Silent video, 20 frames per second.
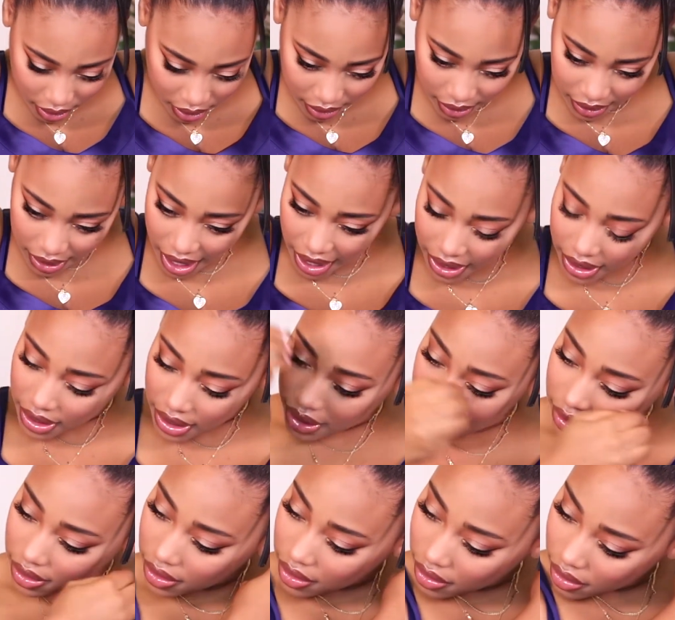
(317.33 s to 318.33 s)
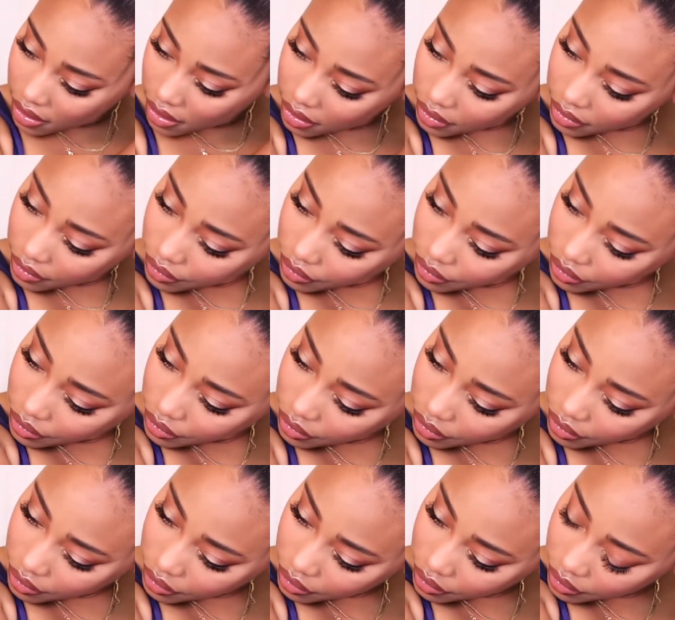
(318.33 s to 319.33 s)
tie it.
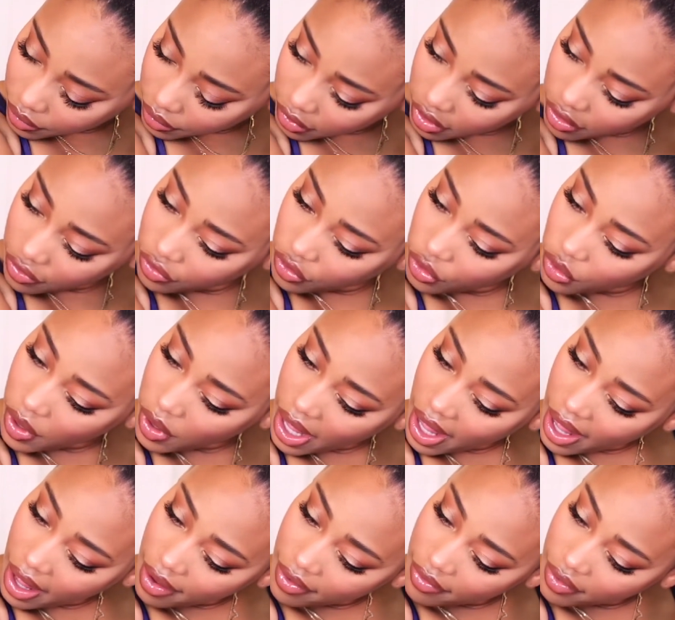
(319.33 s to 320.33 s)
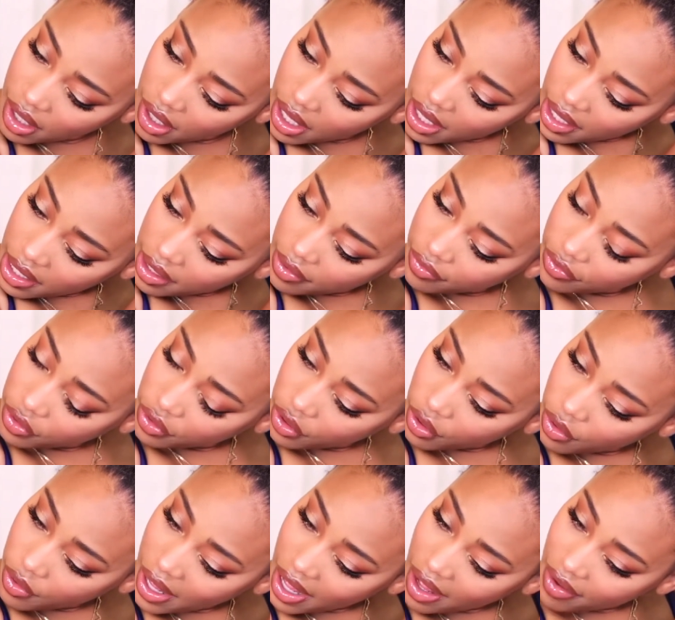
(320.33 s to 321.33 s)
If you
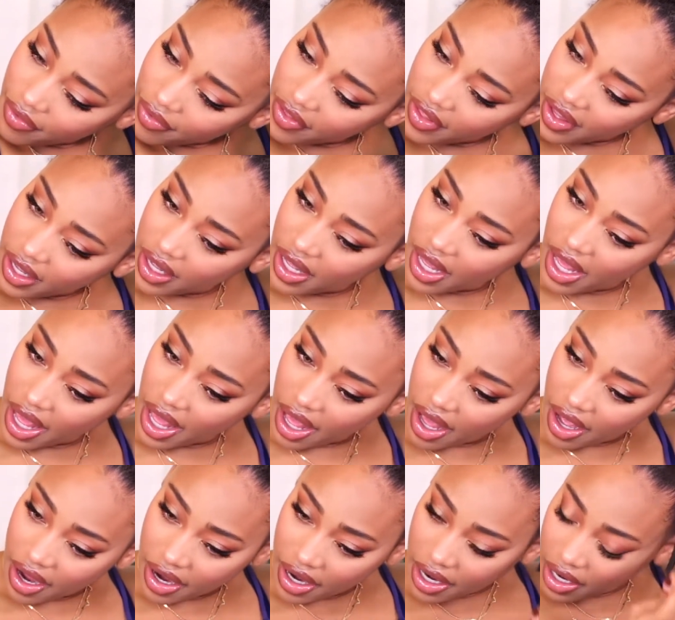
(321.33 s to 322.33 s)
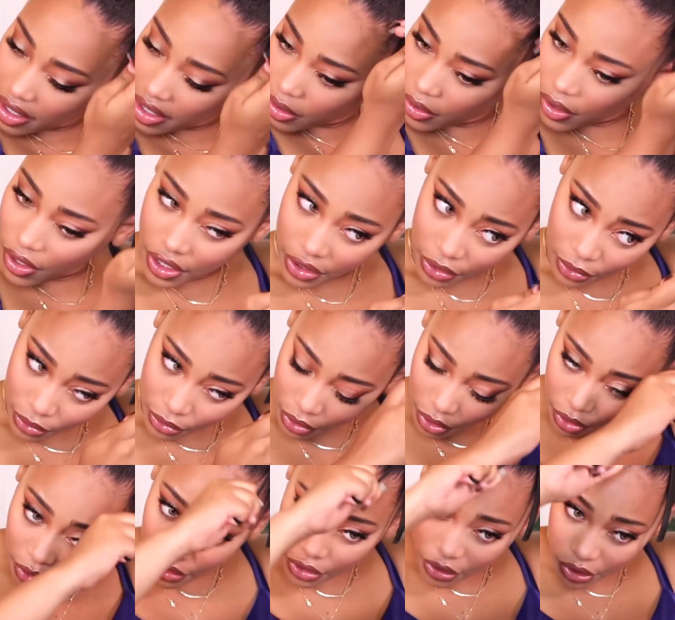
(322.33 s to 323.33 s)
don't have thick hair, or you
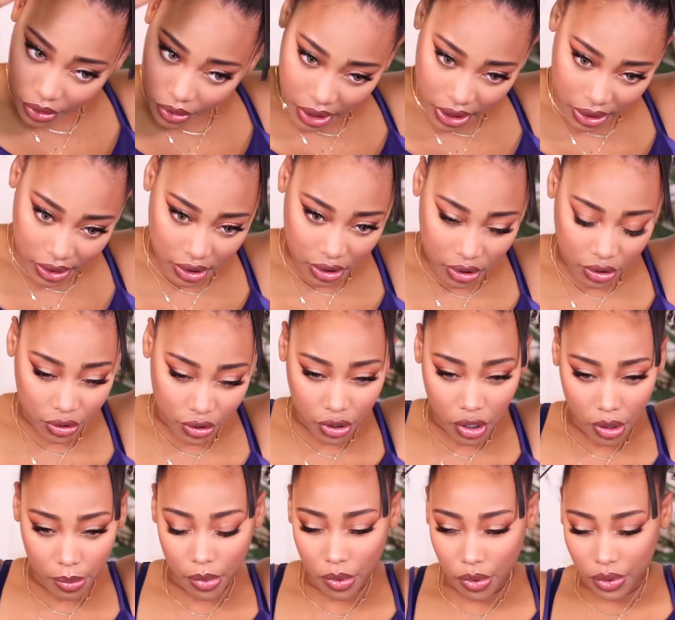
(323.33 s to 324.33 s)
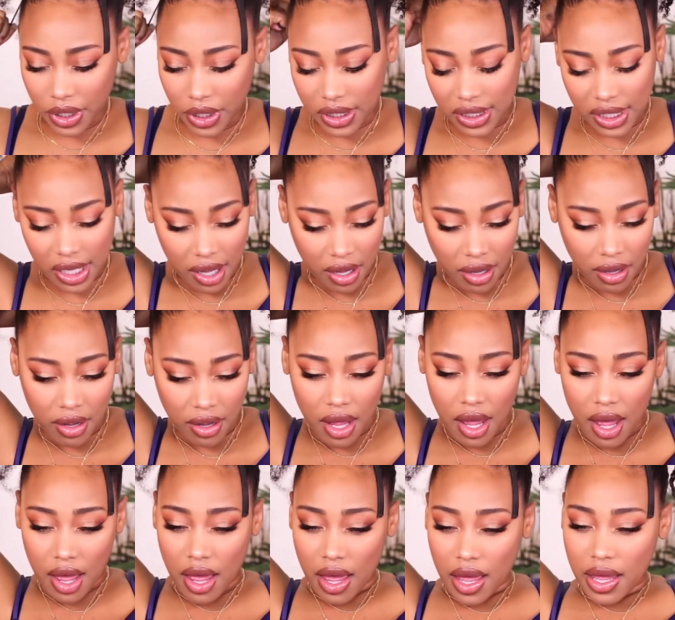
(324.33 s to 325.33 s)
know a trick to do your ponytail
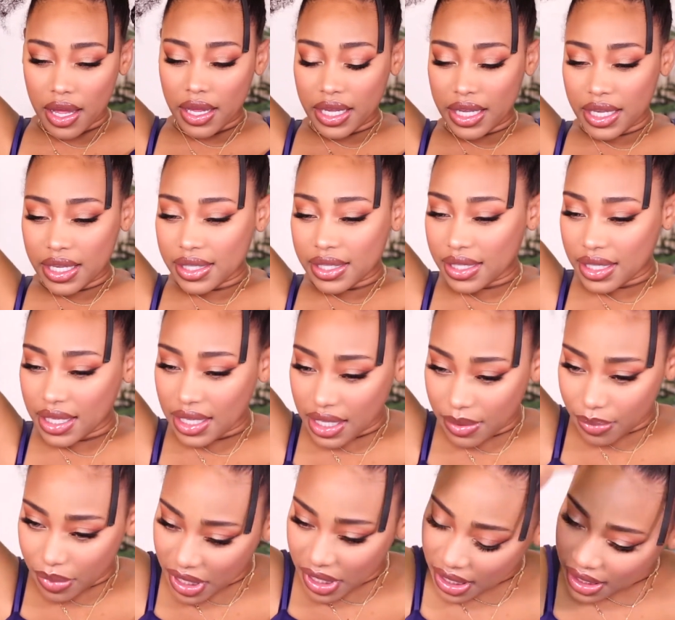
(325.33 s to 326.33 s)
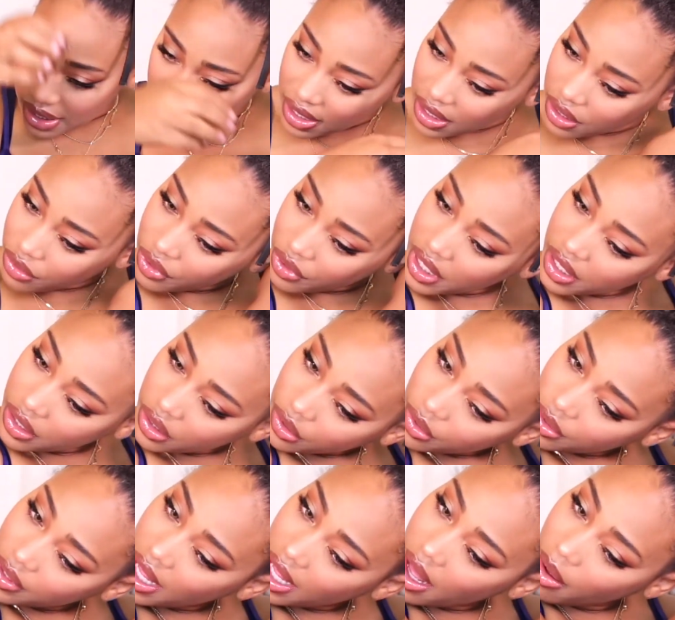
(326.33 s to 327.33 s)
easy peasy, you can do
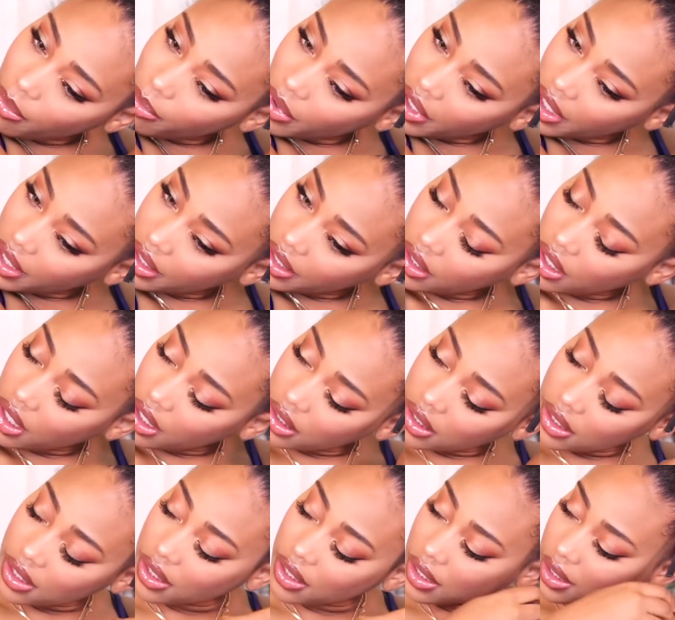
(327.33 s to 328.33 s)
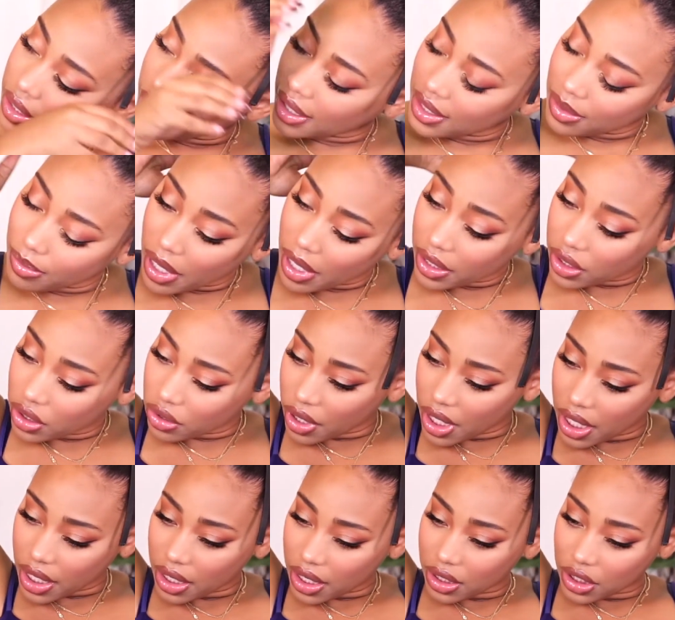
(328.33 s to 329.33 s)
that, but honestly that's my
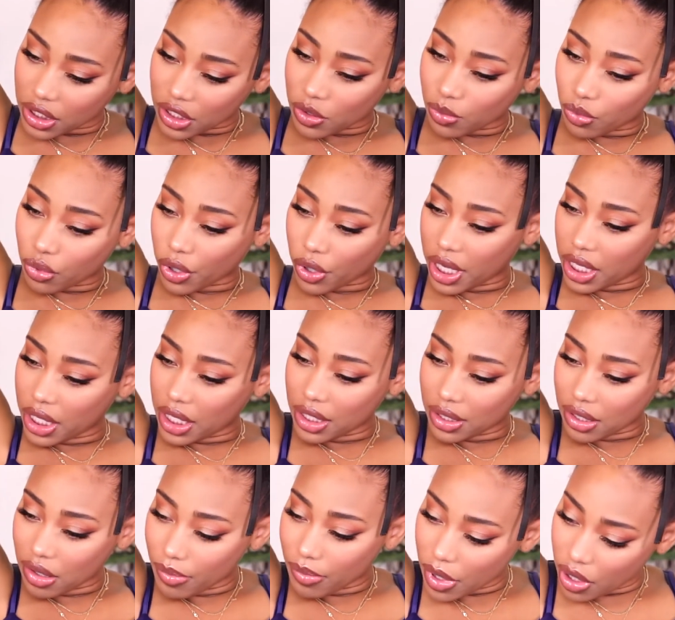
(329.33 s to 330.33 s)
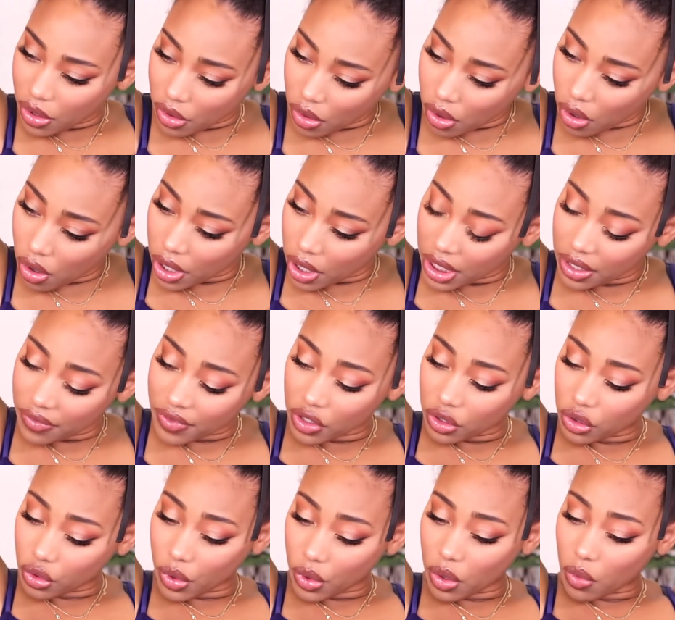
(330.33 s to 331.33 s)
trick, just braiding the middle or even
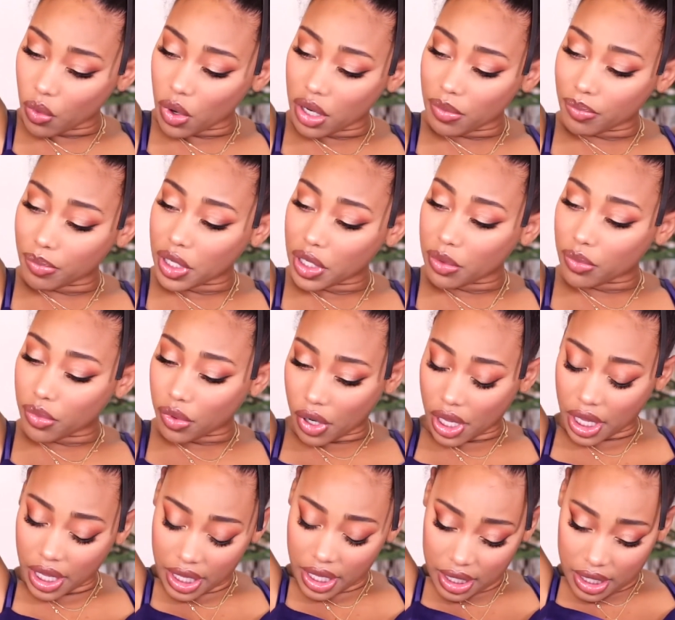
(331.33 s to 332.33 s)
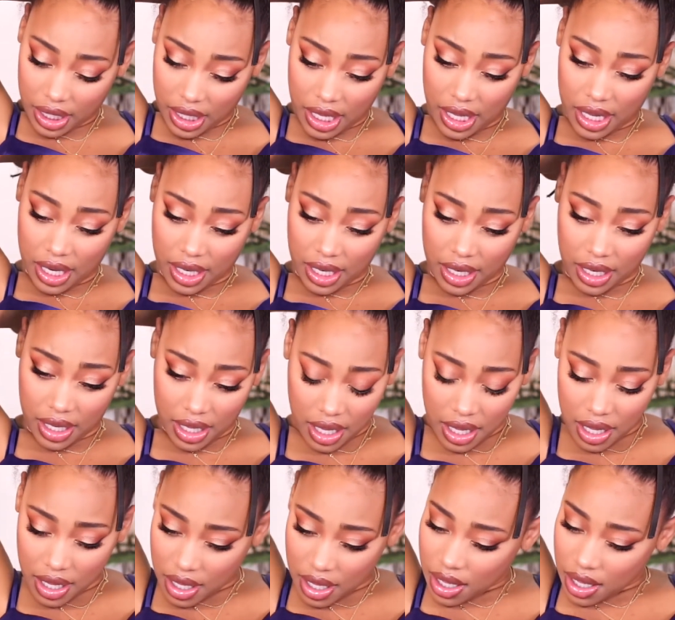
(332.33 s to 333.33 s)
doing one big braid,
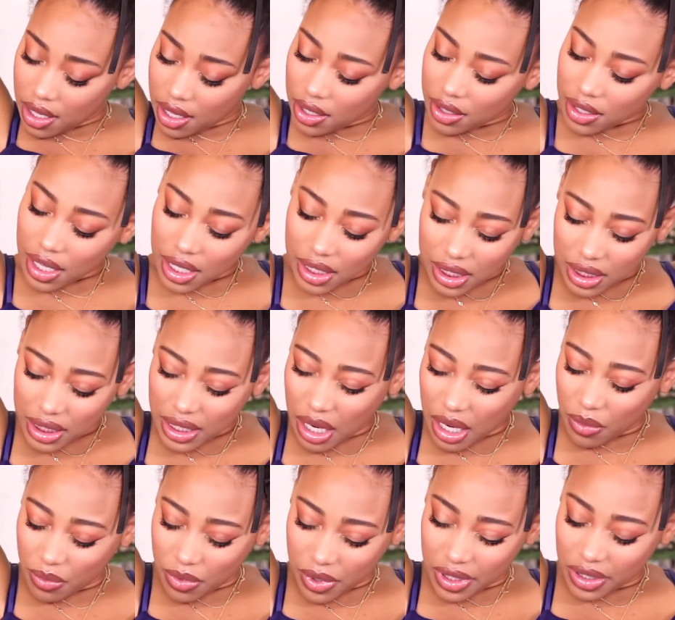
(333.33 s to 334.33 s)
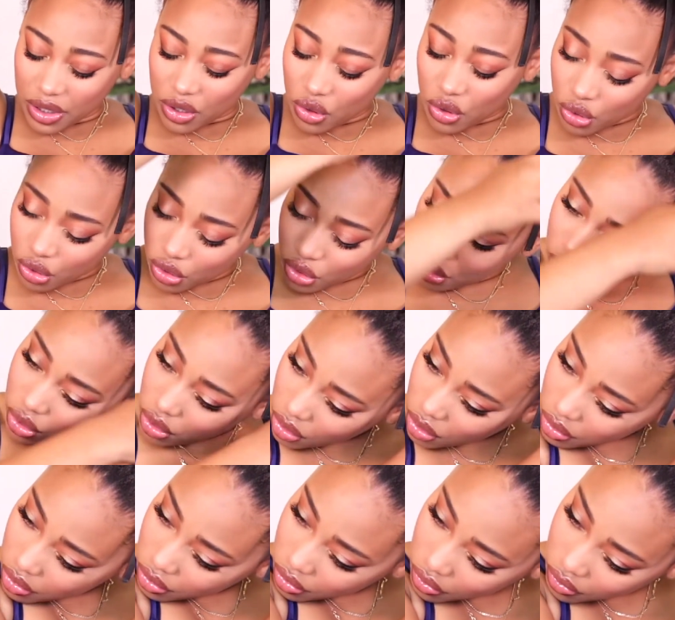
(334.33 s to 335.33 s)
and actually not one, two
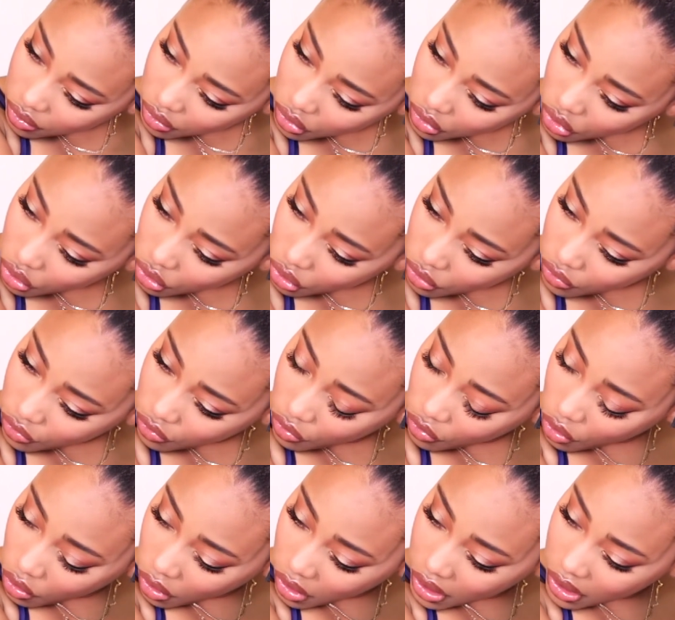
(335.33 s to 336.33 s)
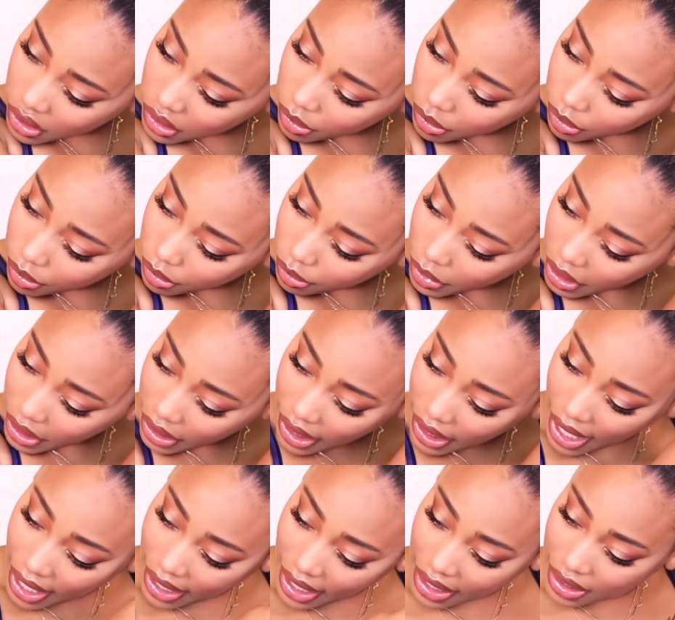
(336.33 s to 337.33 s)
to four, but
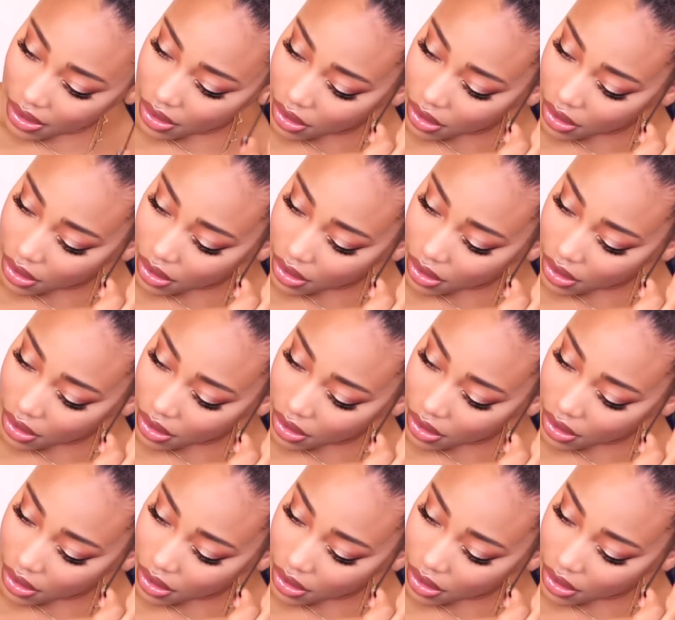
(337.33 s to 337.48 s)
I like